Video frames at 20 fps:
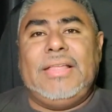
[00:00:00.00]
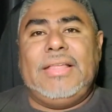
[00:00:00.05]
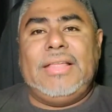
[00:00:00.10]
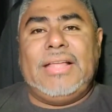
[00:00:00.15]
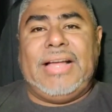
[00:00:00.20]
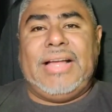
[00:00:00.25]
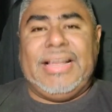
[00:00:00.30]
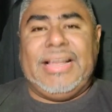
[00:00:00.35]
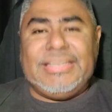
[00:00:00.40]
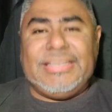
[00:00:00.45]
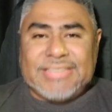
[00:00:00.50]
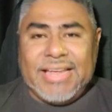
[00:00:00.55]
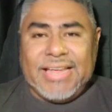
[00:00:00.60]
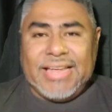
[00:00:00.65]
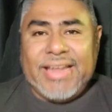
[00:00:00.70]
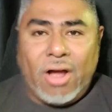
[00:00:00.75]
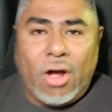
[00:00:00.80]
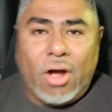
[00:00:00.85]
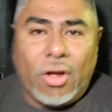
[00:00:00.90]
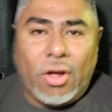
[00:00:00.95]
I say
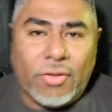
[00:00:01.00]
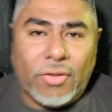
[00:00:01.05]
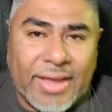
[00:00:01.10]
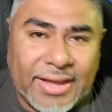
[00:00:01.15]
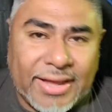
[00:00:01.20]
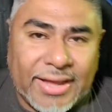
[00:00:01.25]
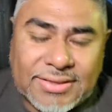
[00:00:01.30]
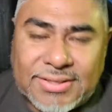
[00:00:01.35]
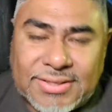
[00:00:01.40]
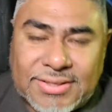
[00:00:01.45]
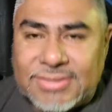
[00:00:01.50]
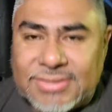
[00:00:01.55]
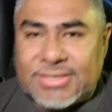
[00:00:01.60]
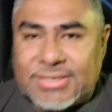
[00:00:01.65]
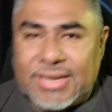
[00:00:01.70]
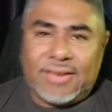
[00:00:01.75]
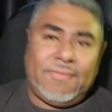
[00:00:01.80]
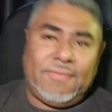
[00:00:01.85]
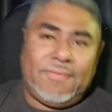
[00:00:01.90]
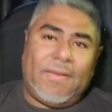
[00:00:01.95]
all that to say
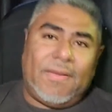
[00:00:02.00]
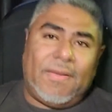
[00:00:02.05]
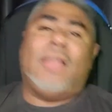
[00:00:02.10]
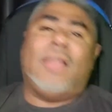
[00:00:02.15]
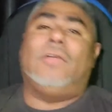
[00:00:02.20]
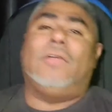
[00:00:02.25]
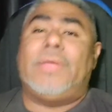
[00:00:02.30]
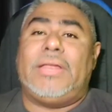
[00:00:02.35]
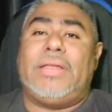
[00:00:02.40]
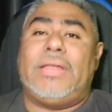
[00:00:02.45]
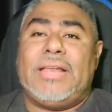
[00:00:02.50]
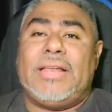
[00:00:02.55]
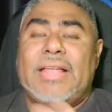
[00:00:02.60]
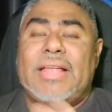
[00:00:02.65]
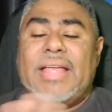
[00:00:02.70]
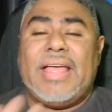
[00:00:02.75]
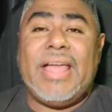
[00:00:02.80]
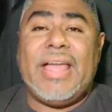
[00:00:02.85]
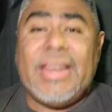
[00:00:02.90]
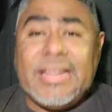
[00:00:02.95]
the following.
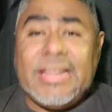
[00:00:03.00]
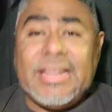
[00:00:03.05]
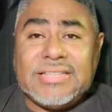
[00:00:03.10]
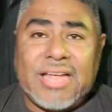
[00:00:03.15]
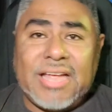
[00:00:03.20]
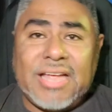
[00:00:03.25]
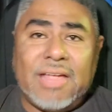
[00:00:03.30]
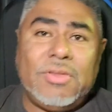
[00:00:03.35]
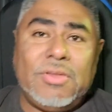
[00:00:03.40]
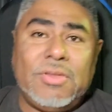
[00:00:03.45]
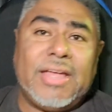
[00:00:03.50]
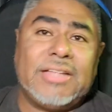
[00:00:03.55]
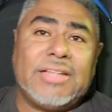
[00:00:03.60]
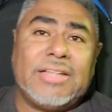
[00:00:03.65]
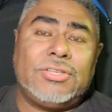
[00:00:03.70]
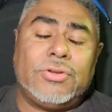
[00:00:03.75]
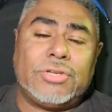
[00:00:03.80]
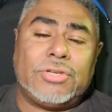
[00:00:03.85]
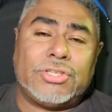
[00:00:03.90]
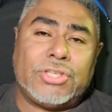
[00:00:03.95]
Anytime you get
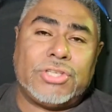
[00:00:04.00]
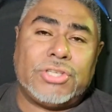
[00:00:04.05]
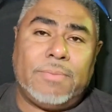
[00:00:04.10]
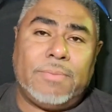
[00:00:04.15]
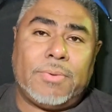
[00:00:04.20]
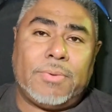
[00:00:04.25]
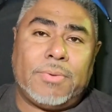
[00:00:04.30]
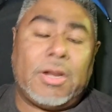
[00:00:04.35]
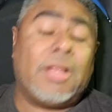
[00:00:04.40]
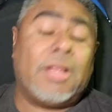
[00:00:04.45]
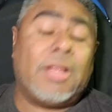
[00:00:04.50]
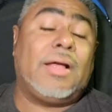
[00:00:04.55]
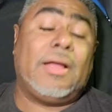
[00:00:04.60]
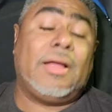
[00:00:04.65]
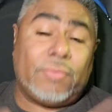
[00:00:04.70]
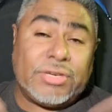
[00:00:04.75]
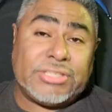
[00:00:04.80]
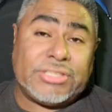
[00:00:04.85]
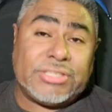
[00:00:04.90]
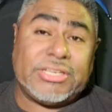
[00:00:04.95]
to a shipper, a
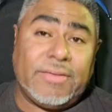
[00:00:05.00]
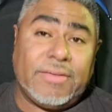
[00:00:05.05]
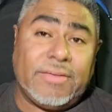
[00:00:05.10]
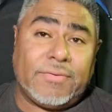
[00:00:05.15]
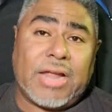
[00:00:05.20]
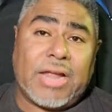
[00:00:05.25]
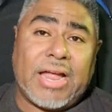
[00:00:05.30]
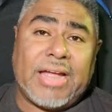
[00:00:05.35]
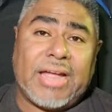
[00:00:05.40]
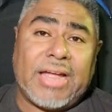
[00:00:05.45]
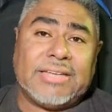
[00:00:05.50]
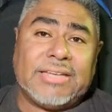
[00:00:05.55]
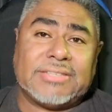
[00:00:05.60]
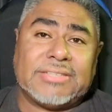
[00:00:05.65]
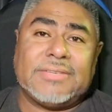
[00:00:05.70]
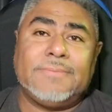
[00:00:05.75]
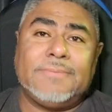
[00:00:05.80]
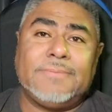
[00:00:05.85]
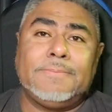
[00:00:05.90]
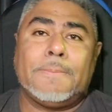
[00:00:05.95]
receiver, guys,
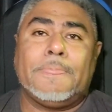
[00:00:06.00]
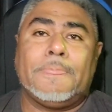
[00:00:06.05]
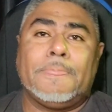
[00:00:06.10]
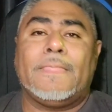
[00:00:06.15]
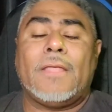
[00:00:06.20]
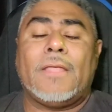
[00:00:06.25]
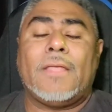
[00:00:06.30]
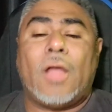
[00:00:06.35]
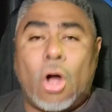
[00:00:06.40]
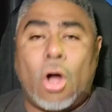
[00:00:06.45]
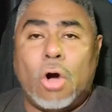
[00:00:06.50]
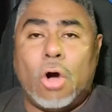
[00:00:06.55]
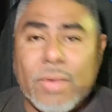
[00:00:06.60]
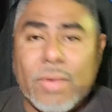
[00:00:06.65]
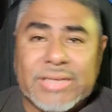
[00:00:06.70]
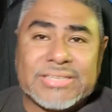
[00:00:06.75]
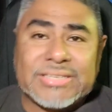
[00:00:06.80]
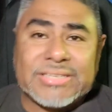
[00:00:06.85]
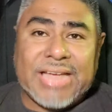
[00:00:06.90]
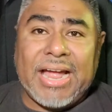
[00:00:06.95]

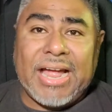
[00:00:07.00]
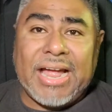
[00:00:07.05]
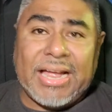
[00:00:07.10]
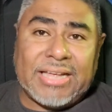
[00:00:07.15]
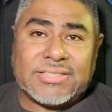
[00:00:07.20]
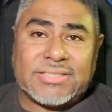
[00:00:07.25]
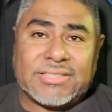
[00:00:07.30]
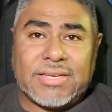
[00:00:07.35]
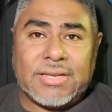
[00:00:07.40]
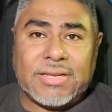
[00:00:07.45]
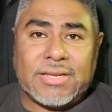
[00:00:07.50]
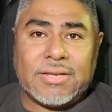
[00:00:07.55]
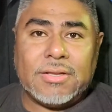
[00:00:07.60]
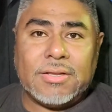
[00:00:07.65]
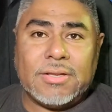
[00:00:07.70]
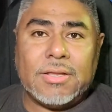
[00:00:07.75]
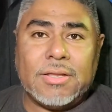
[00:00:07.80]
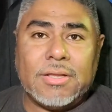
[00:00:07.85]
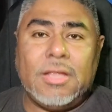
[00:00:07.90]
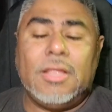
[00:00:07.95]
always ask,
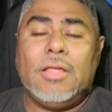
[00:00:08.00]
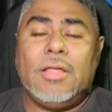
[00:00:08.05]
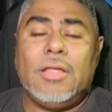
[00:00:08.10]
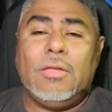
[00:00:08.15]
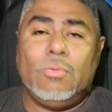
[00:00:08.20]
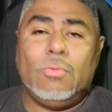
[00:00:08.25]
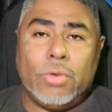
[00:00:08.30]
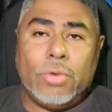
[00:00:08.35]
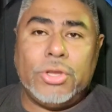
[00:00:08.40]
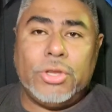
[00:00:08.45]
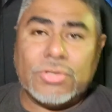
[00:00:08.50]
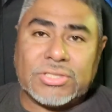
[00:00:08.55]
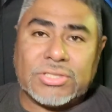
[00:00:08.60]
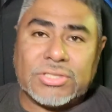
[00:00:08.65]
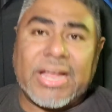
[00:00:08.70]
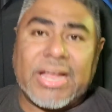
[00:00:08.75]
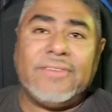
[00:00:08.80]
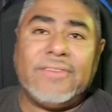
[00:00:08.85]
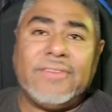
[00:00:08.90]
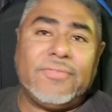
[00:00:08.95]
will you
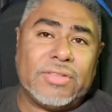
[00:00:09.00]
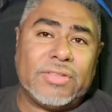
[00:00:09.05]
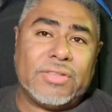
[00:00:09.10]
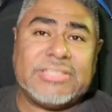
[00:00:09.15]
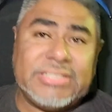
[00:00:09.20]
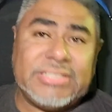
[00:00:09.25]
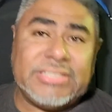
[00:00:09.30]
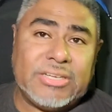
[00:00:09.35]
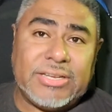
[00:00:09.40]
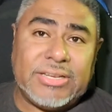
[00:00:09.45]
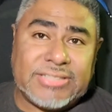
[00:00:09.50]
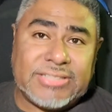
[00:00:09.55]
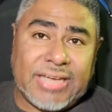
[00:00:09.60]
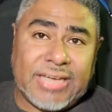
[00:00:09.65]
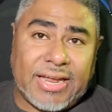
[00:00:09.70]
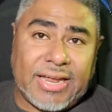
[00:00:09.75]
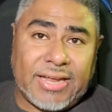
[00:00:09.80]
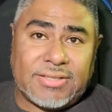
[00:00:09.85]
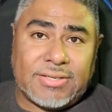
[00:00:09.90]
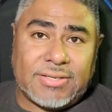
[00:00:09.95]
sign for the seal
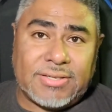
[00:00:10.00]
intact?